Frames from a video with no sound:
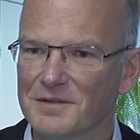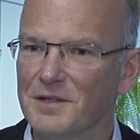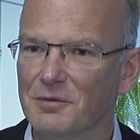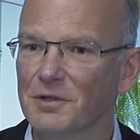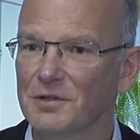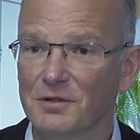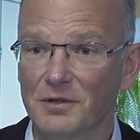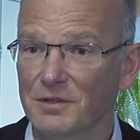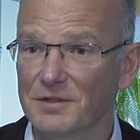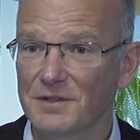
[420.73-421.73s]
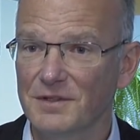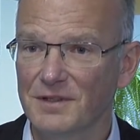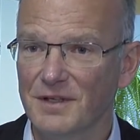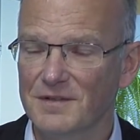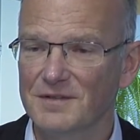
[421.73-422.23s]
seeing what the university
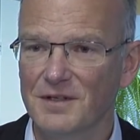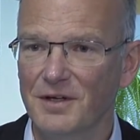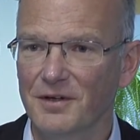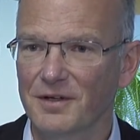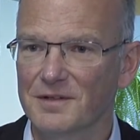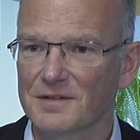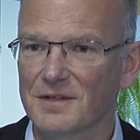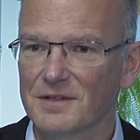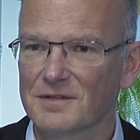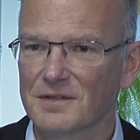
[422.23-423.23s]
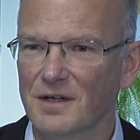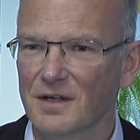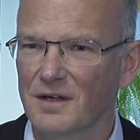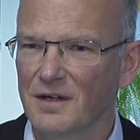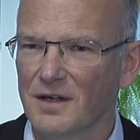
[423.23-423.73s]
does here.
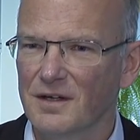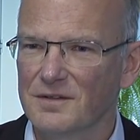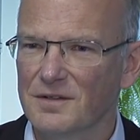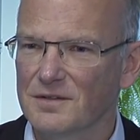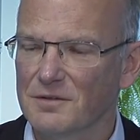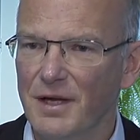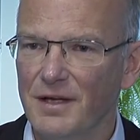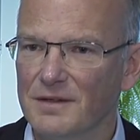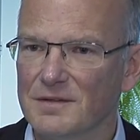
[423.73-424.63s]
It's great.